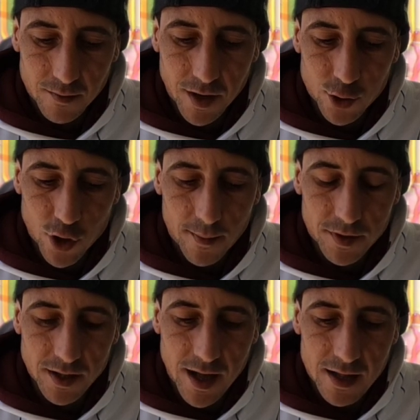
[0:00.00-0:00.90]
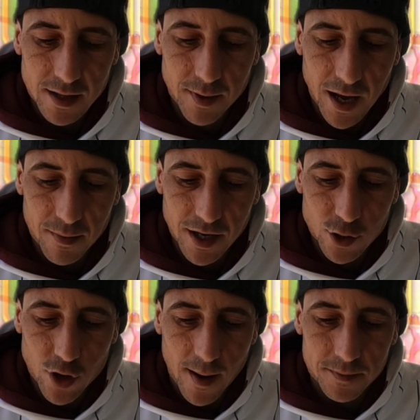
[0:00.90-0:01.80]
Come on, drop the lolly, baby.
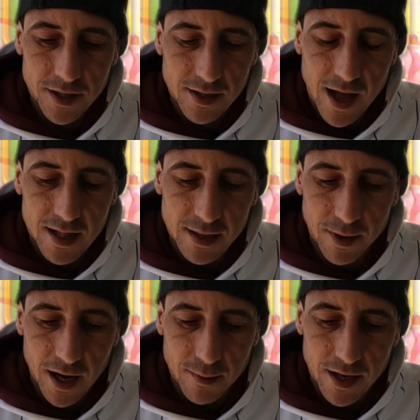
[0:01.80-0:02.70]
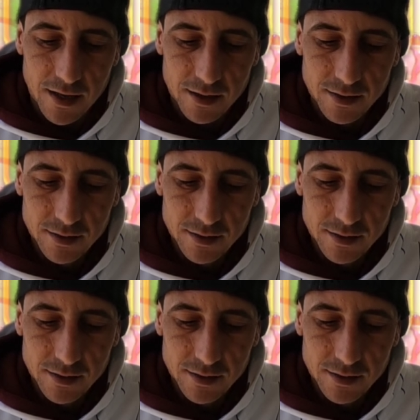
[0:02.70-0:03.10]
Drop the lolly, baby.